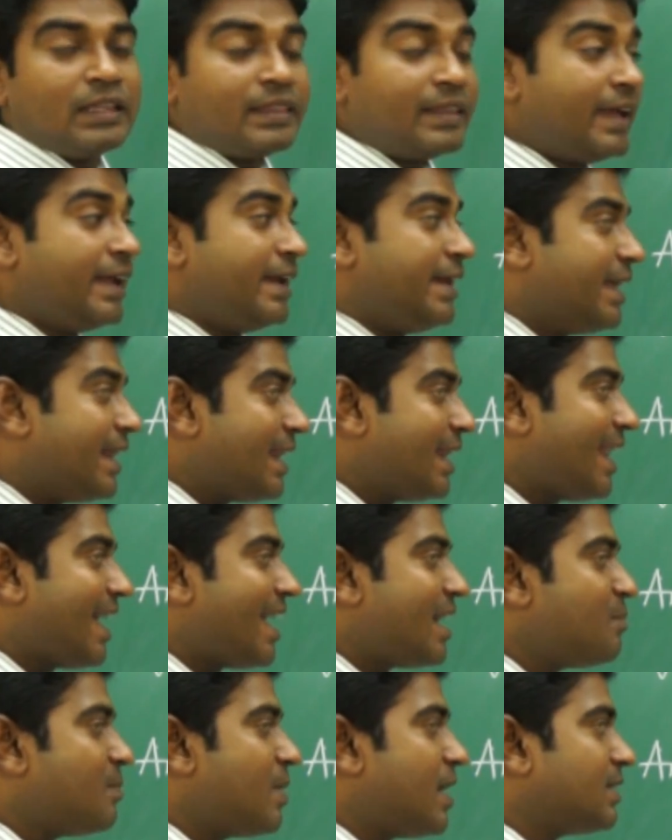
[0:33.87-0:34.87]
The Indian
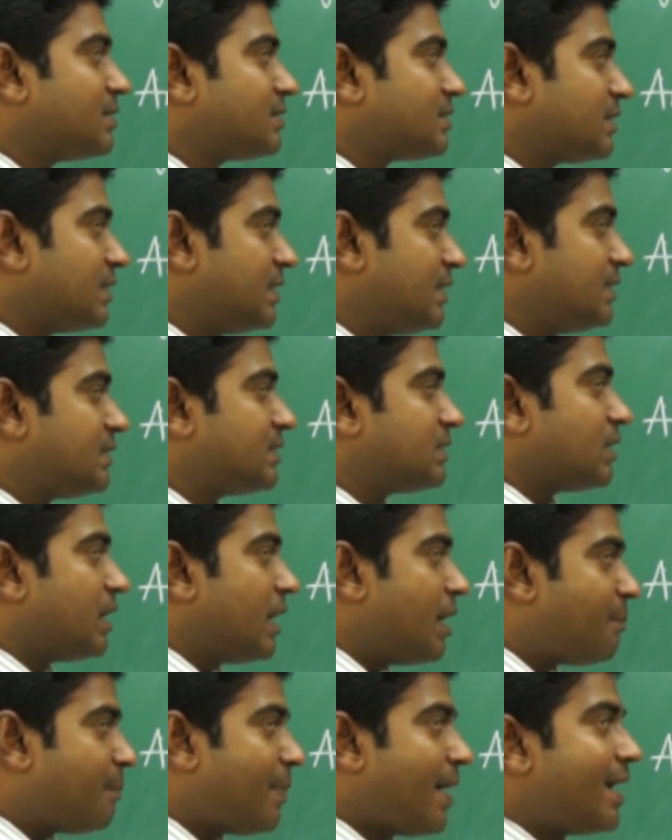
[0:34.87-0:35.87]
landmass is
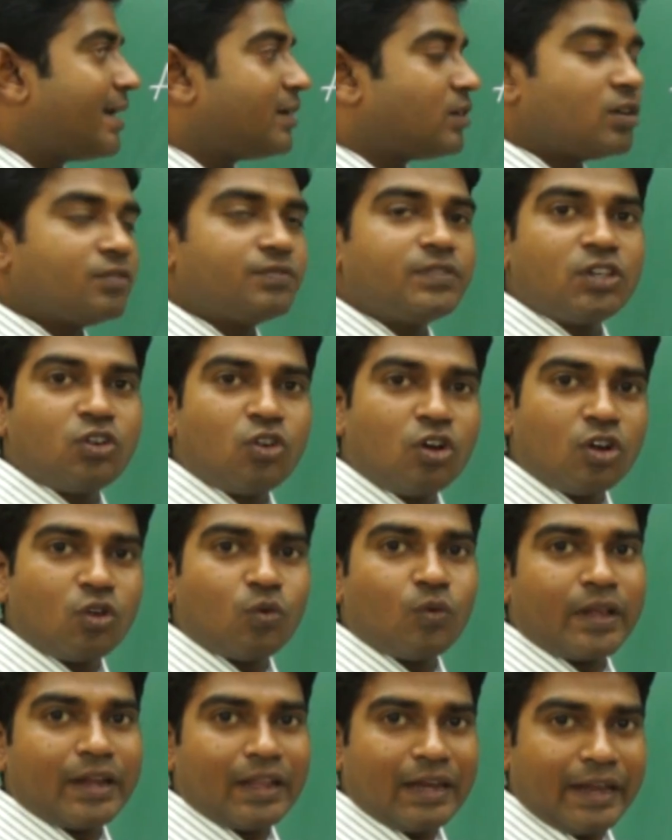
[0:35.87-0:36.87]
a part of the
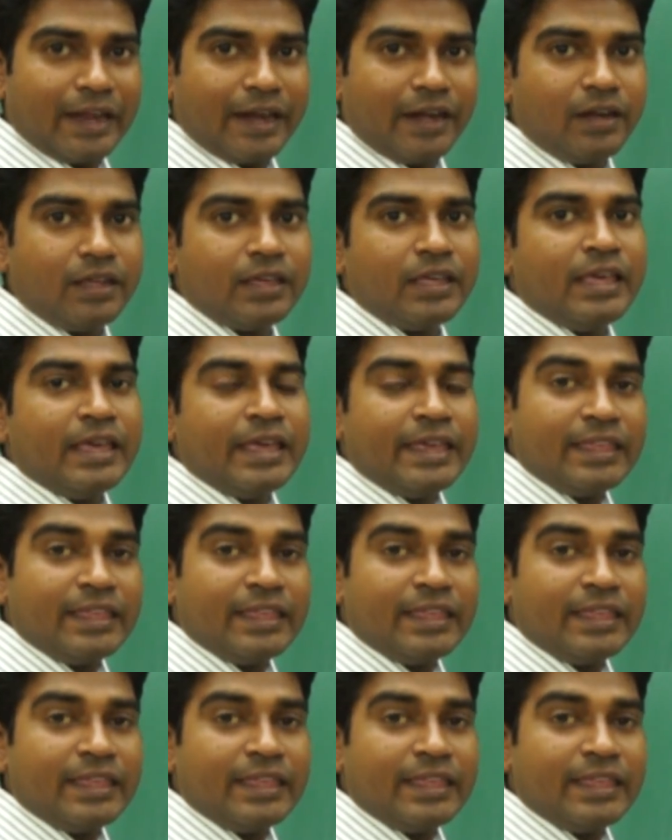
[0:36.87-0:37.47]
Gondwana land.